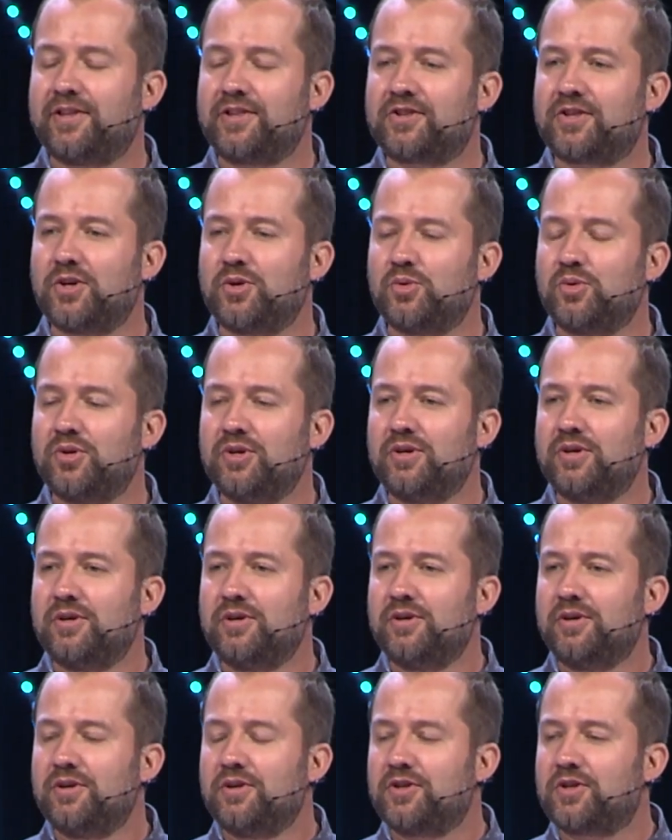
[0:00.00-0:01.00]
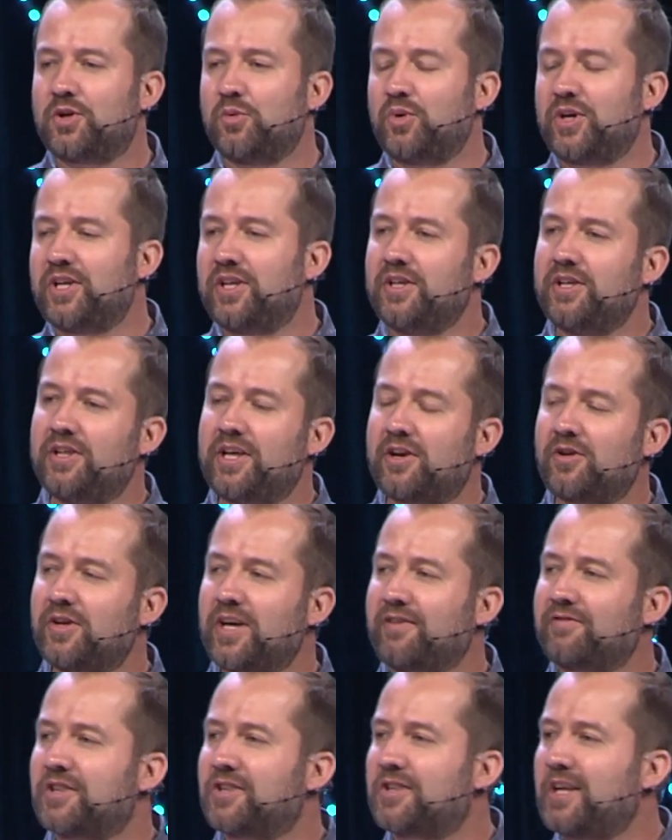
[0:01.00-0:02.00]
And so, so we not
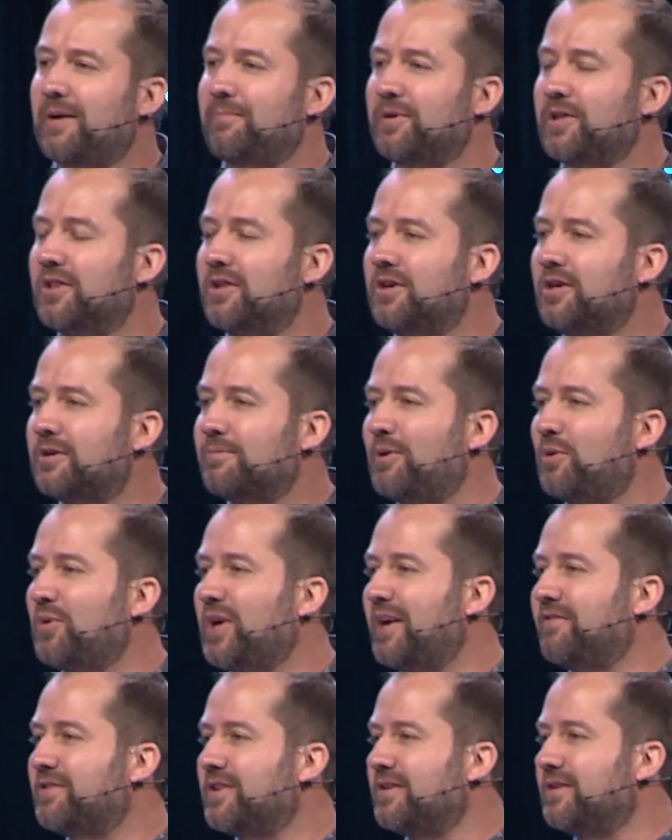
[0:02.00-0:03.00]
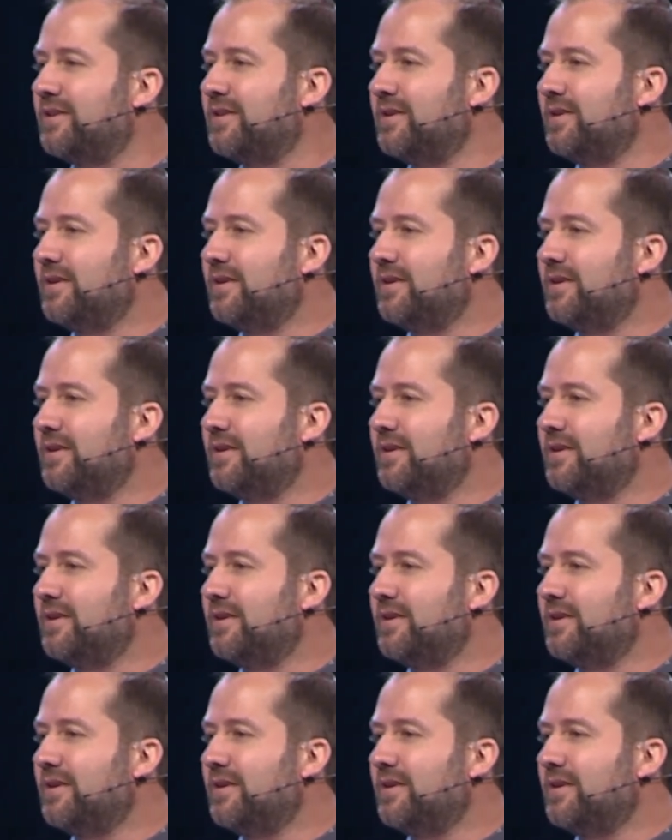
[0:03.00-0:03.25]
only have to stop and look, but we have to